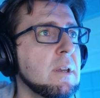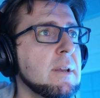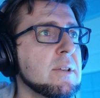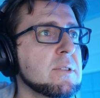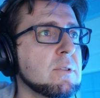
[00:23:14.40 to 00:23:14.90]

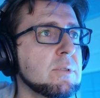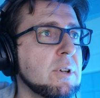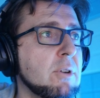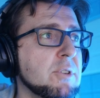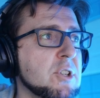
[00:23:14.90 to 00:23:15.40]
So the
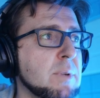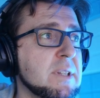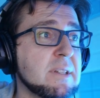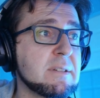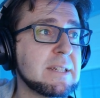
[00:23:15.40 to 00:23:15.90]
orange one
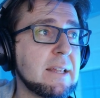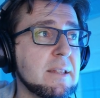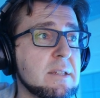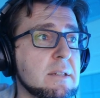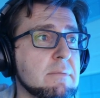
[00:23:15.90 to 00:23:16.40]
sounds like
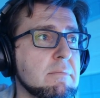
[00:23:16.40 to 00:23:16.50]
this.